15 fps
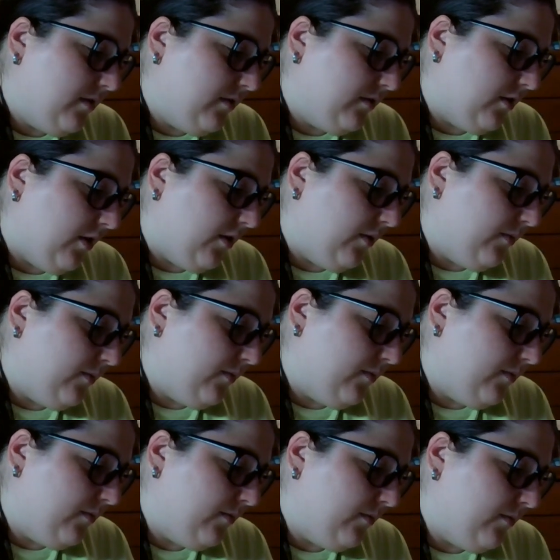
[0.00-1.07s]
So,
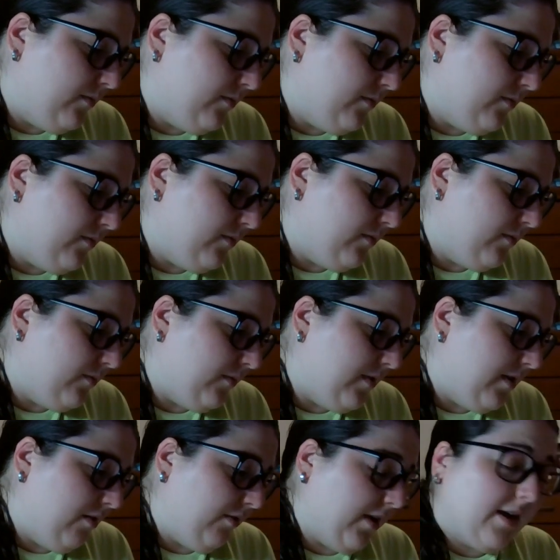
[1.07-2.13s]

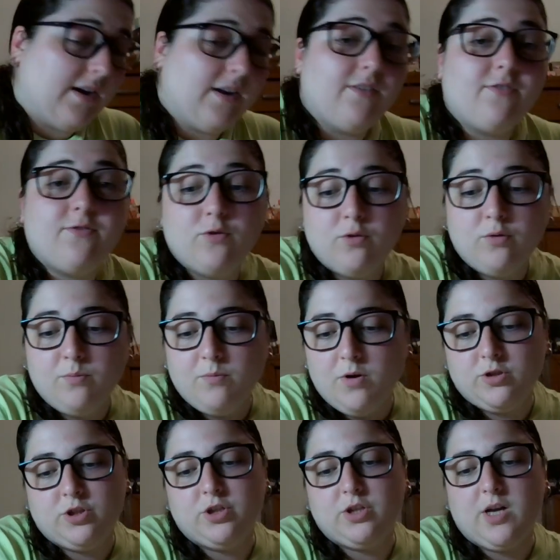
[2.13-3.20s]
we are looking at a full
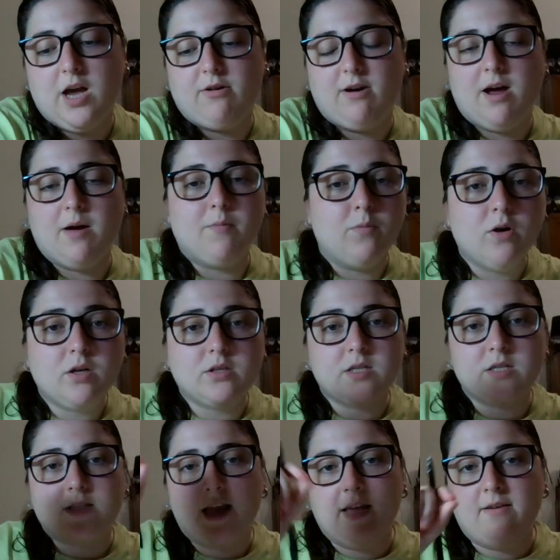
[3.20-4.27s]
motion diagram, not
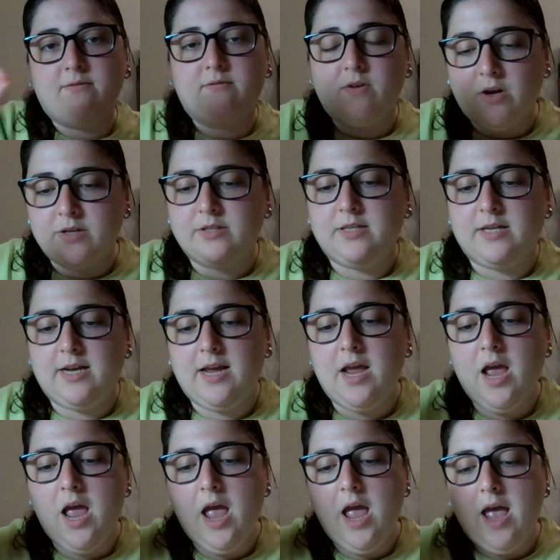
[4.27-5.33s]
just a velocity
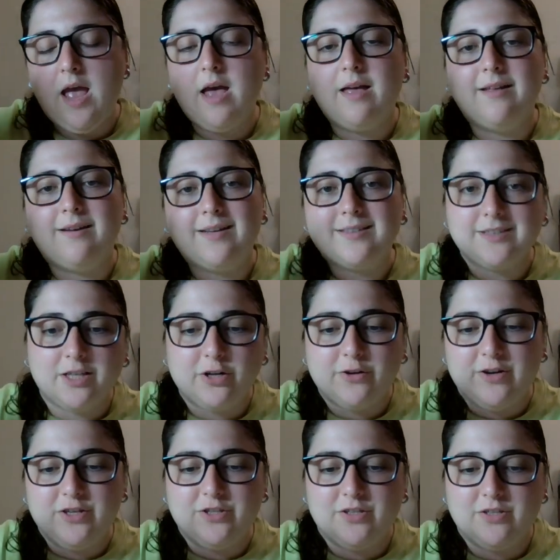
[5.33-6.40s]
and
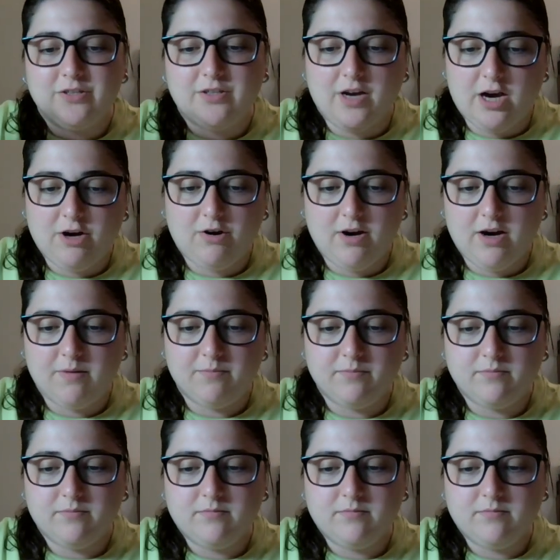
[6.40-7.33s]
acceleration diagram.